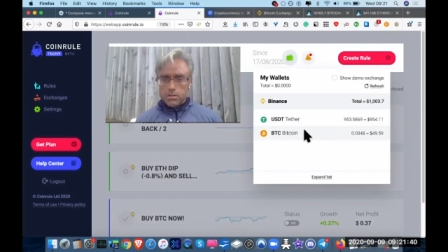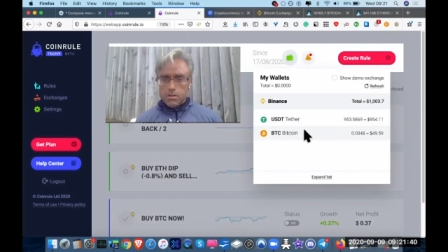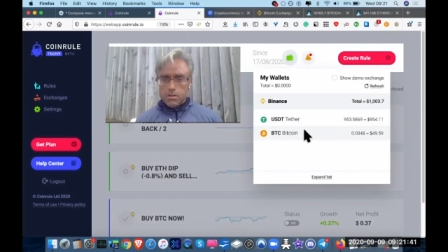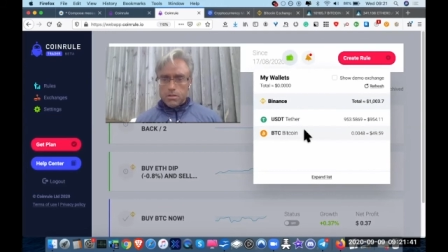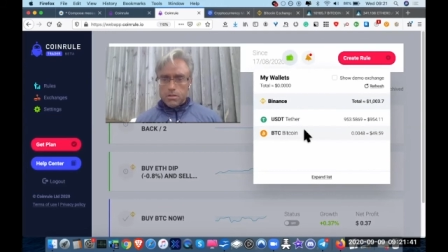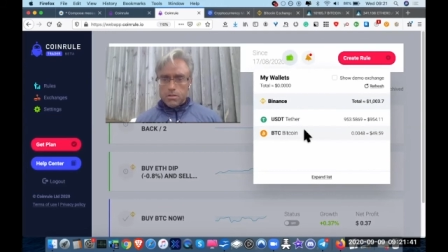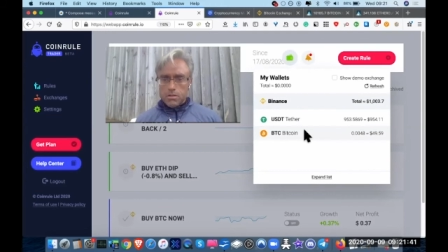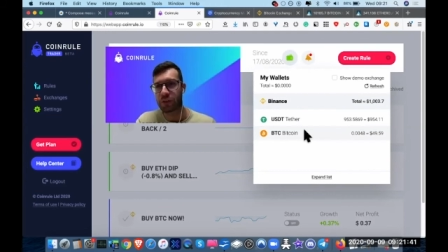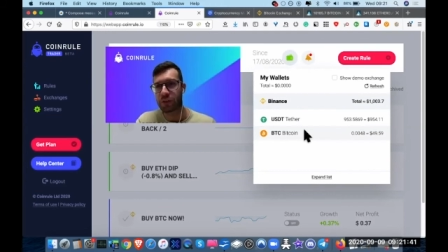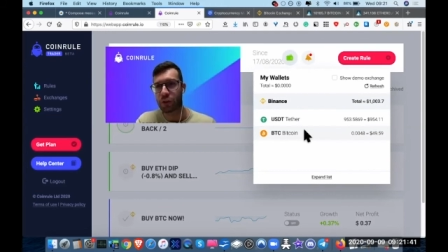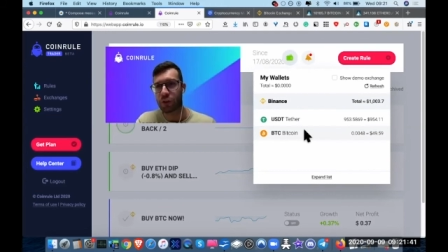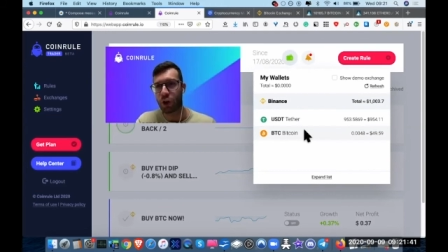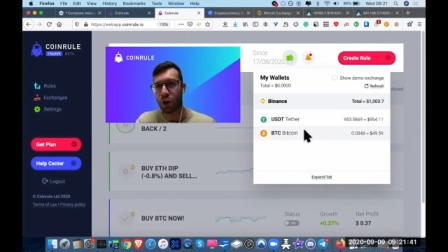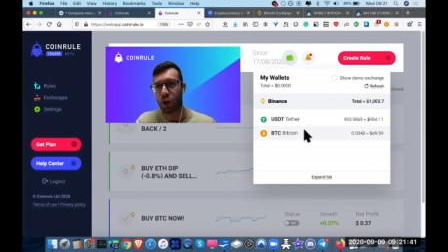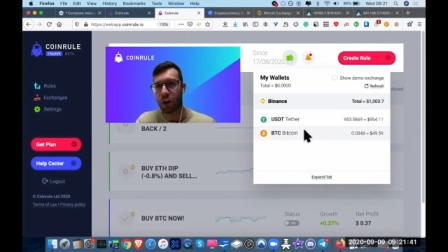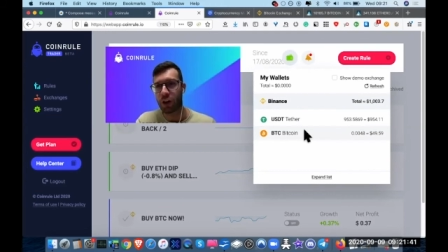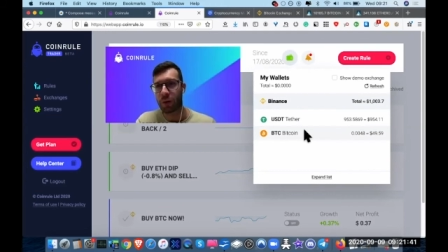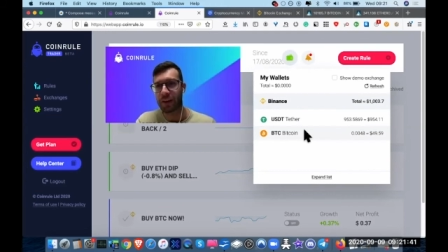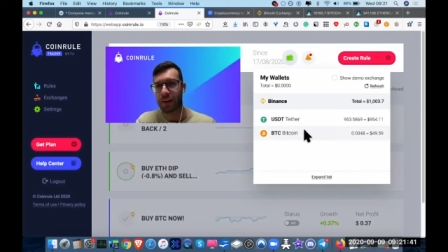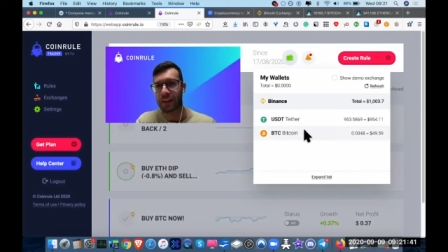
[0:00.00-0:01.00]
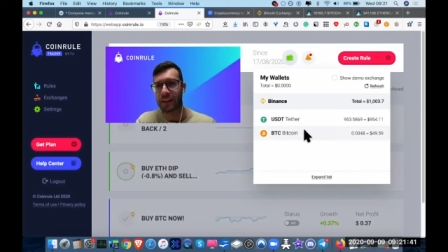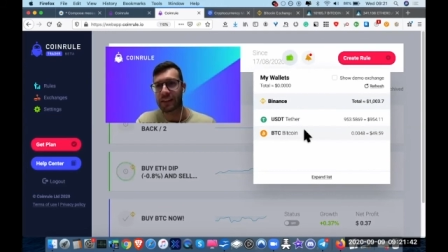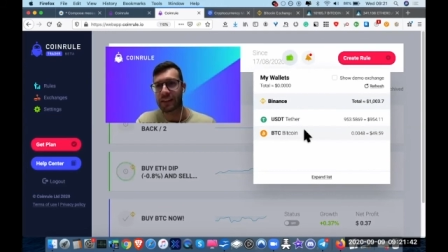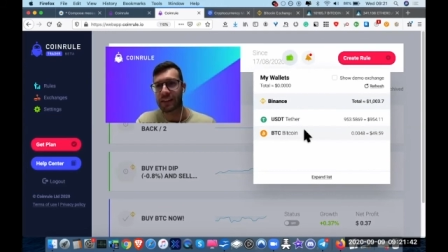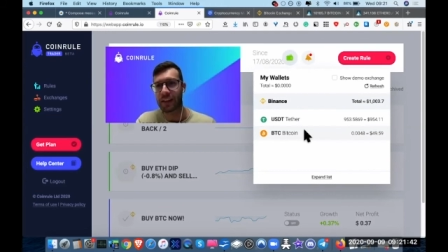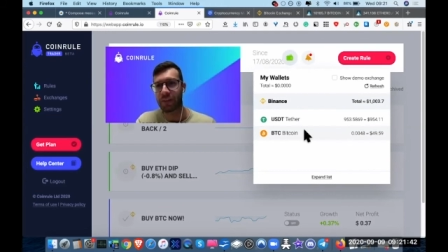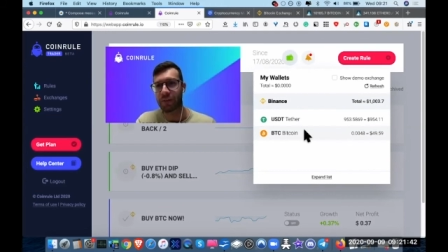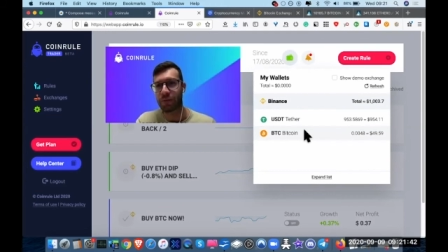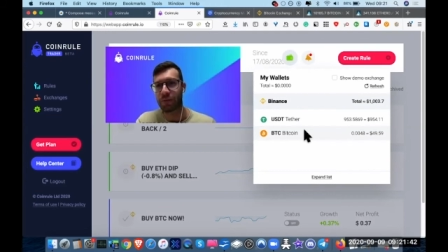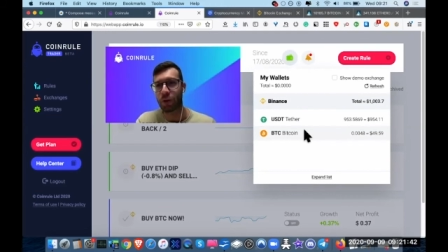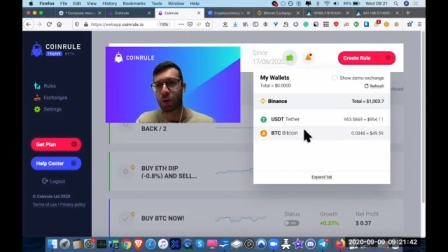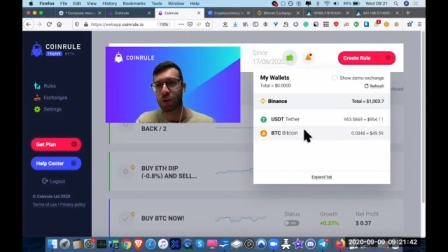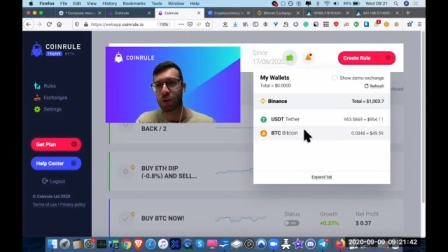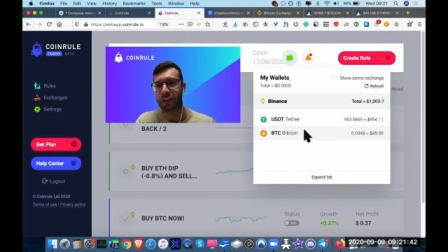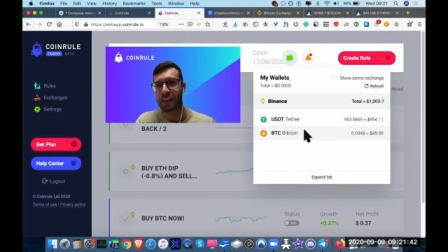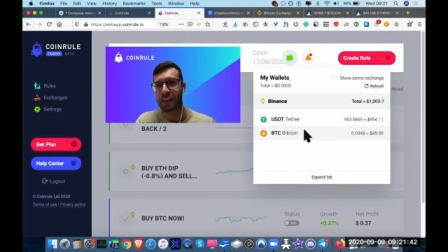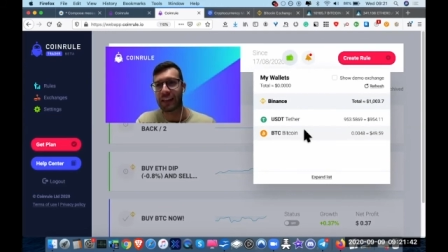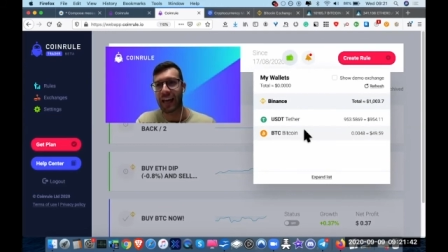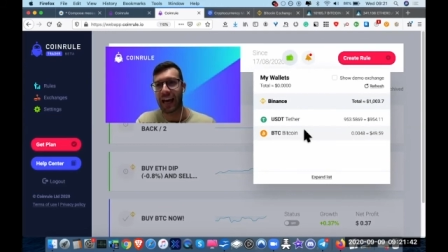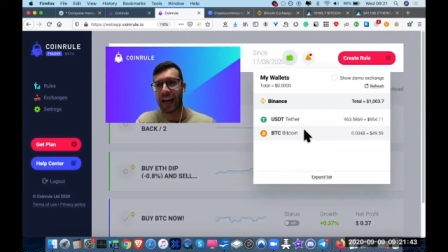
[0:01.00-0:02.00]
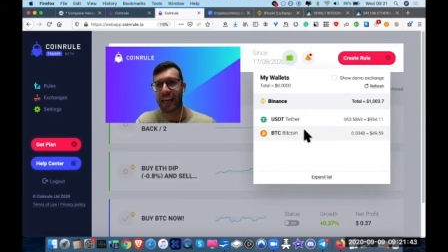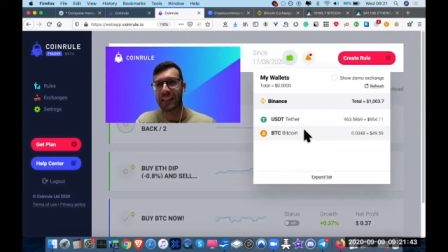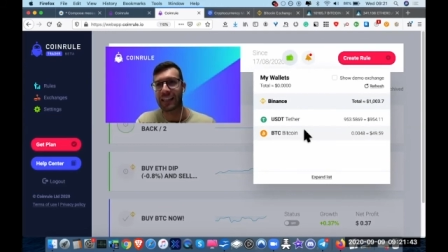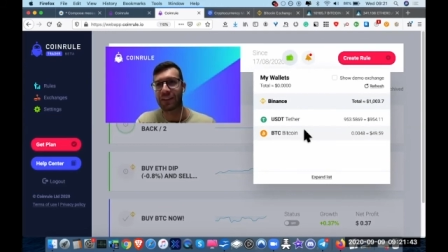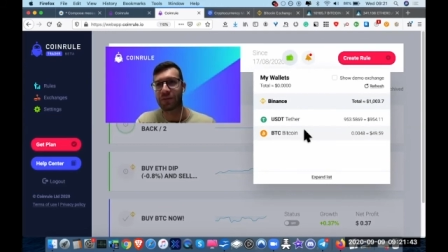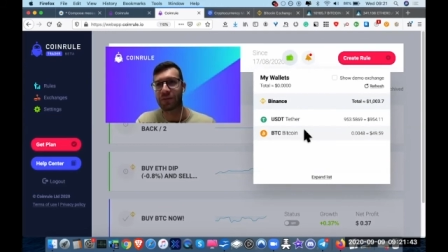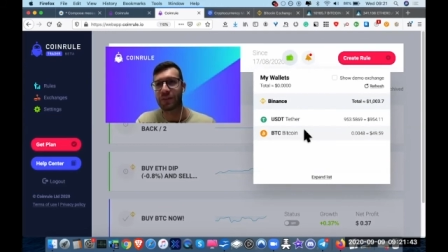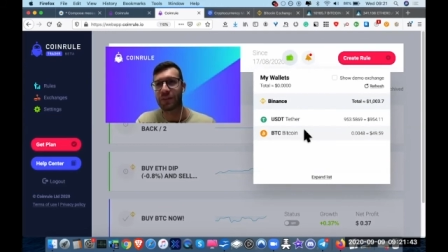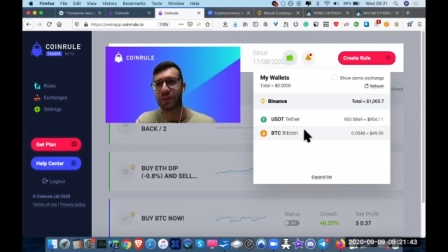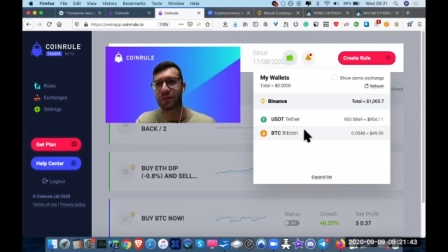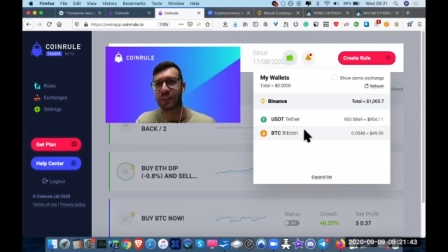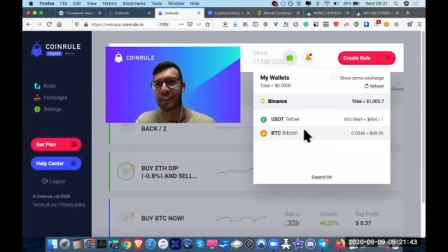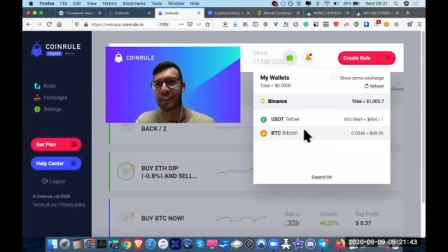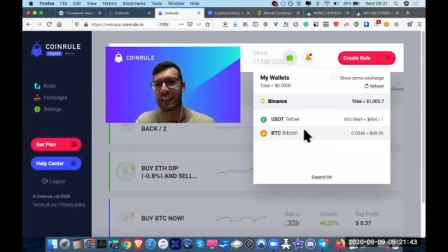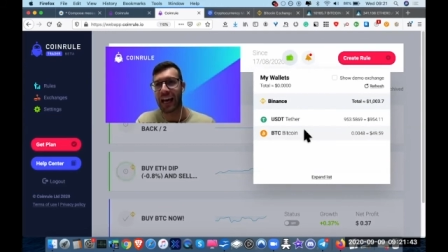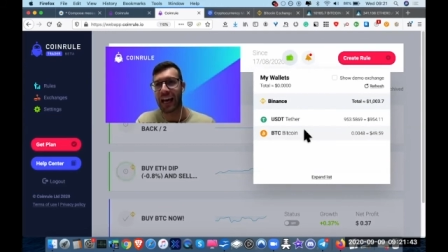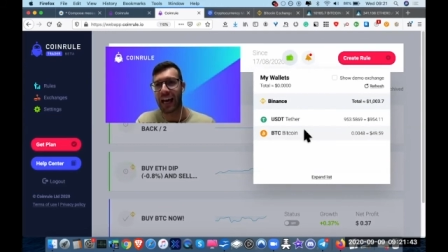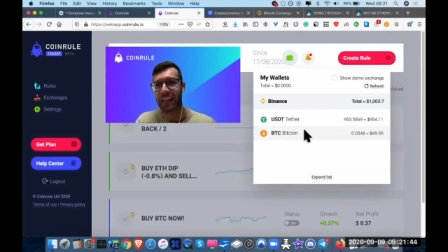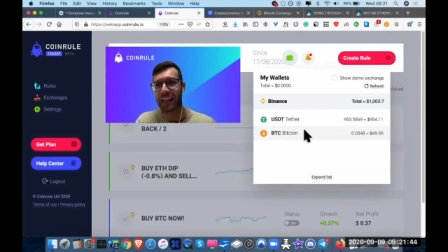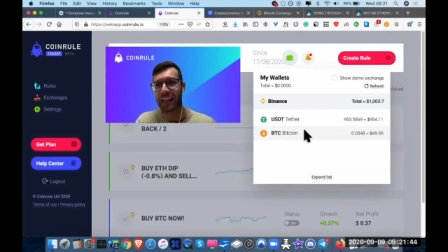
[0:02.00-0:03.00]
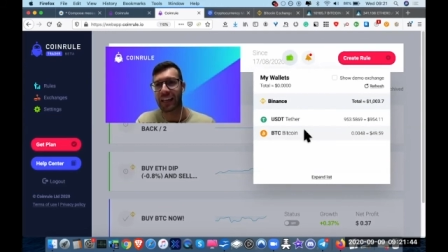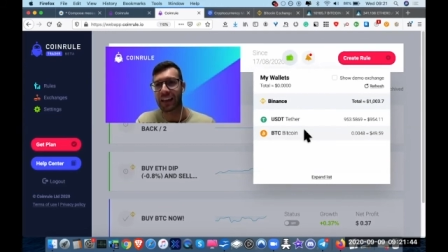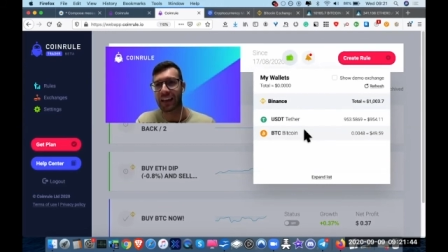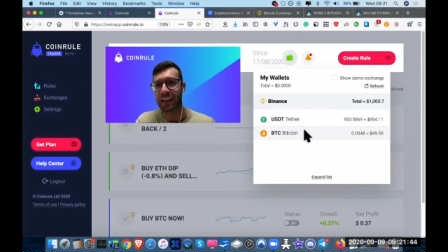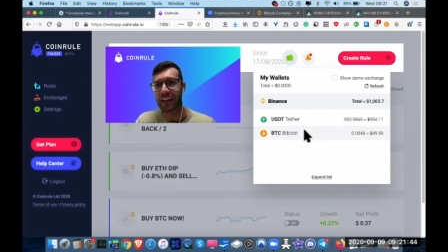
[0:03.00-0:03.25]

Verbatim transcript: $50, but it's uh, 49.59.